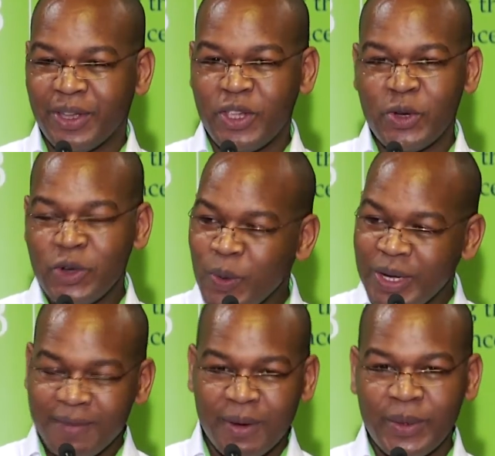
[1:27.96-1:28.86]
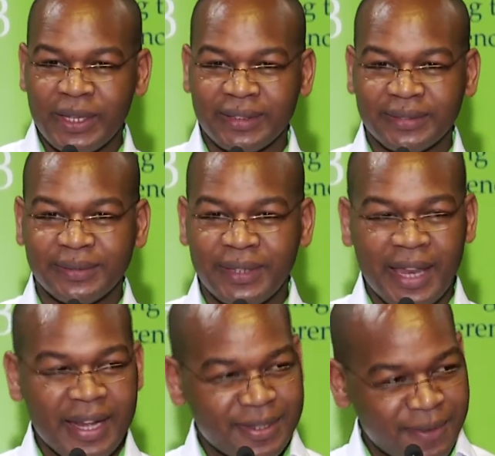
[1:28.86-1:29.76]
no one ever will.
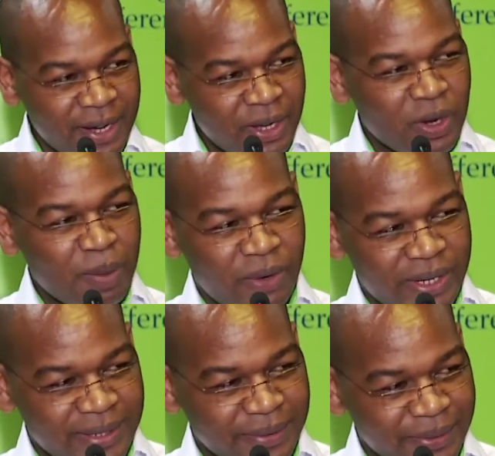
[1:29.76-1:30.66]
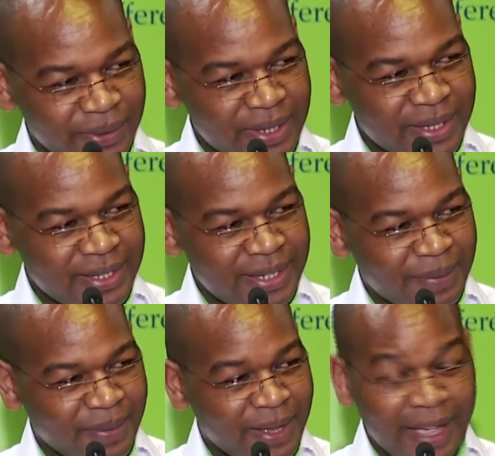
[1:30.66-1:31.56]
And it's very collaborative as a
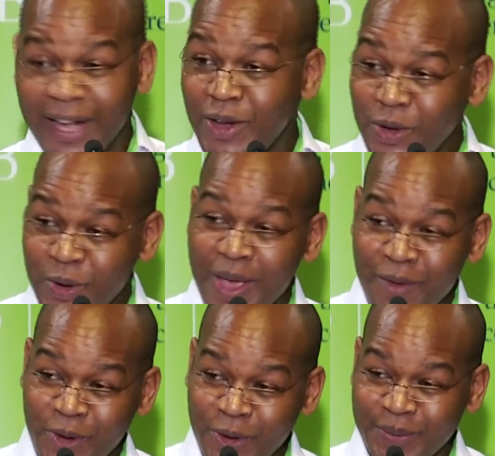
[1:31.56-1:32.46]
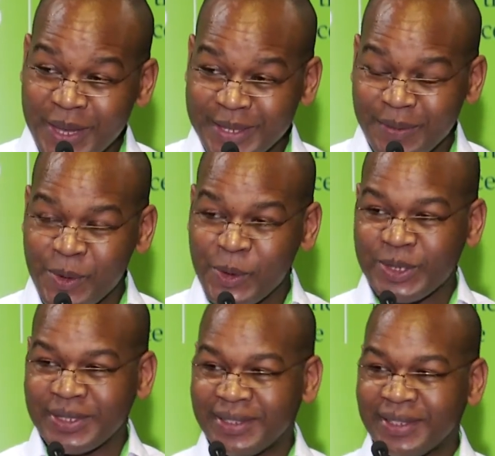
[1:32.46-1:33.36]
team. And you got my
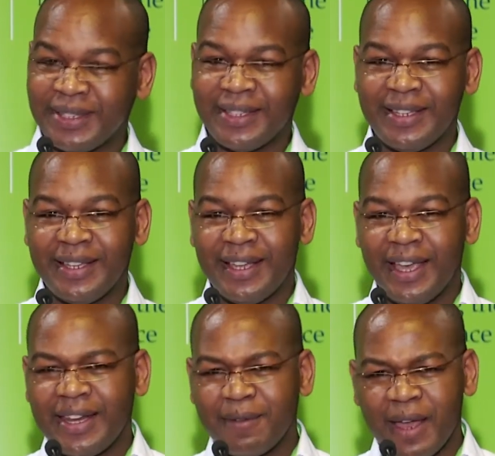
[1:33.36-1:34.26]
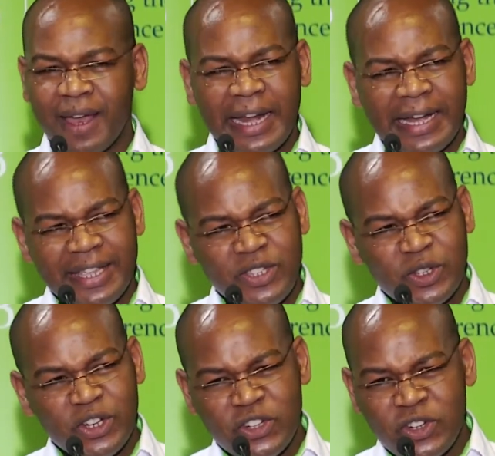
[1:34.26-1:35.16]
support. Yeah? And unless
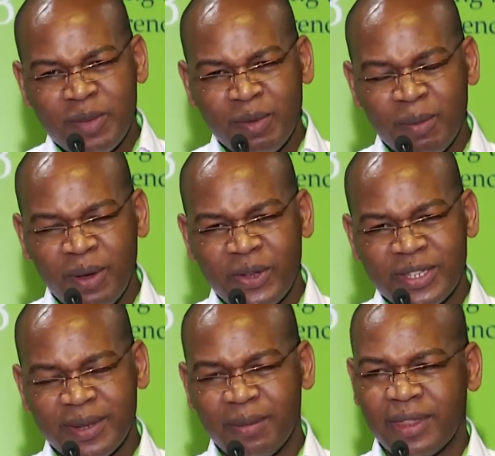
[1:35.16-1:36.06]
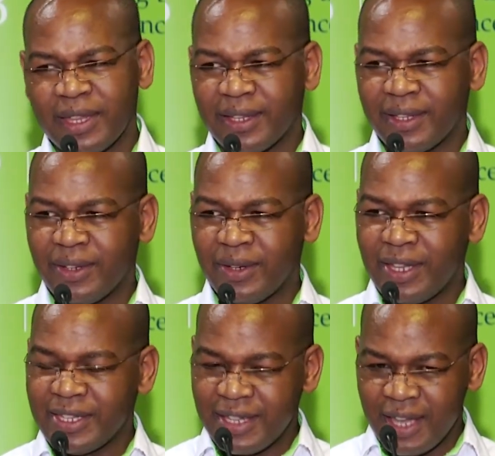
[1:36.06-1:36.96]
you can dream about something,
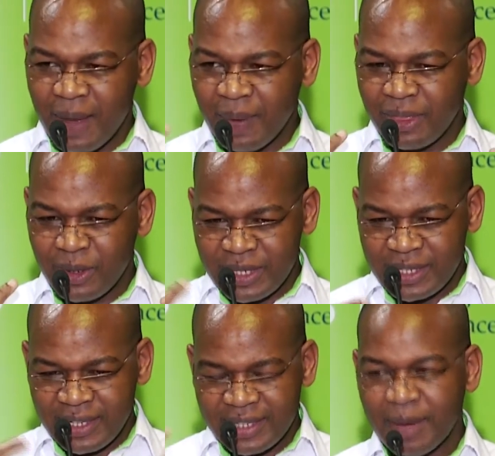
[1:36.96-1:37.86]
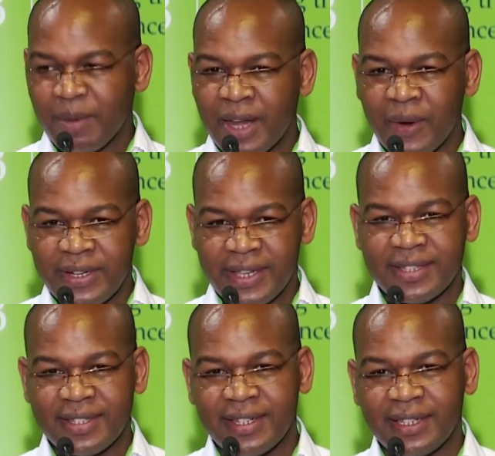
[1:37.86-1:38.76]
they say our thoughts determine our
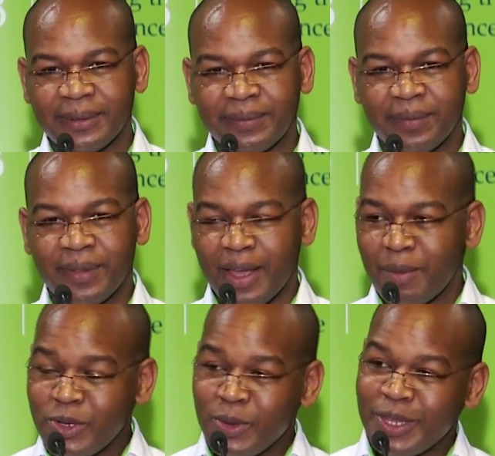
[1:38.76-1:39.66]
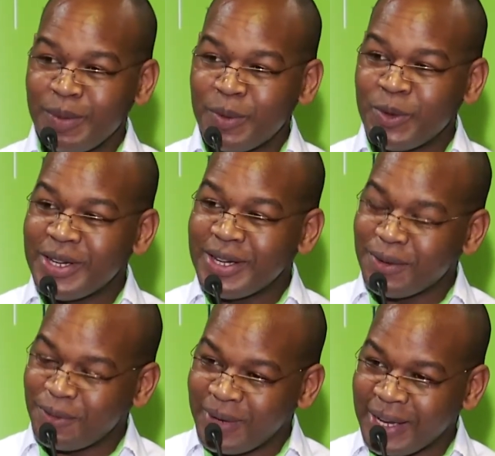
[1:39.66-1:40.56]
destiny. I'm not sure whether people really
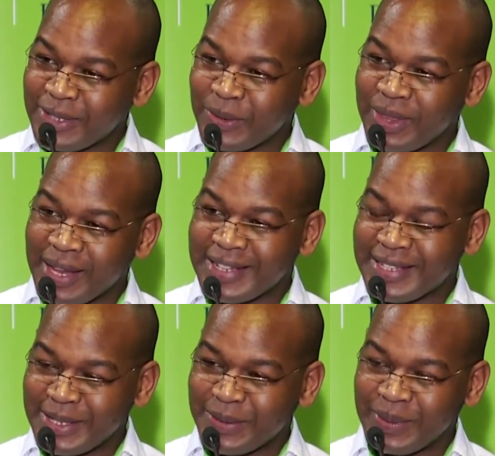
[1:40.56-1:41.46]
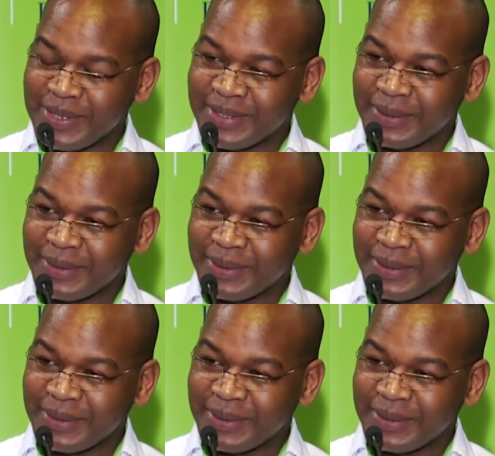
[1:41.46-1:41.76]
reflect on that statement.